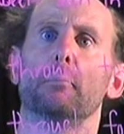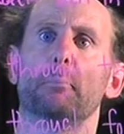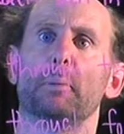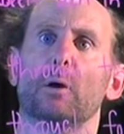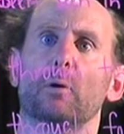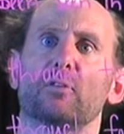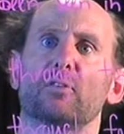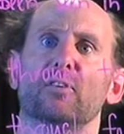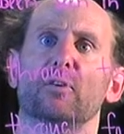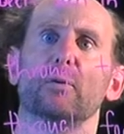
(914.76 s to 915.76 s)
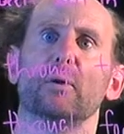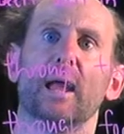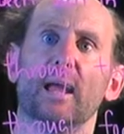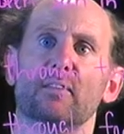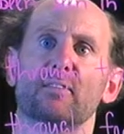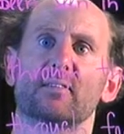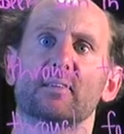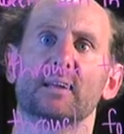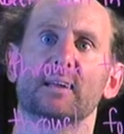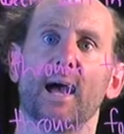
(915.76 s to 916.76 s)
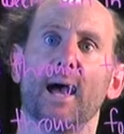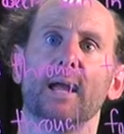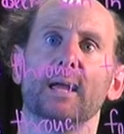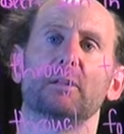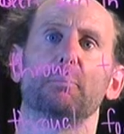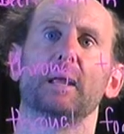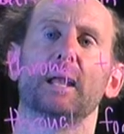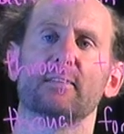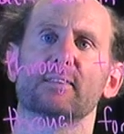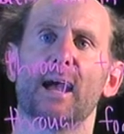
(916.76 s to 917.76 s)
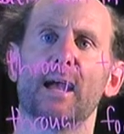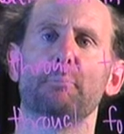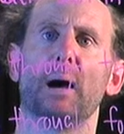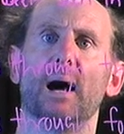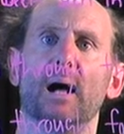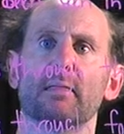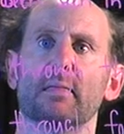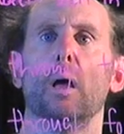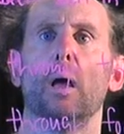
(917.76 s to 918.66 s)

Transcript: belongs to SK to be an SK path.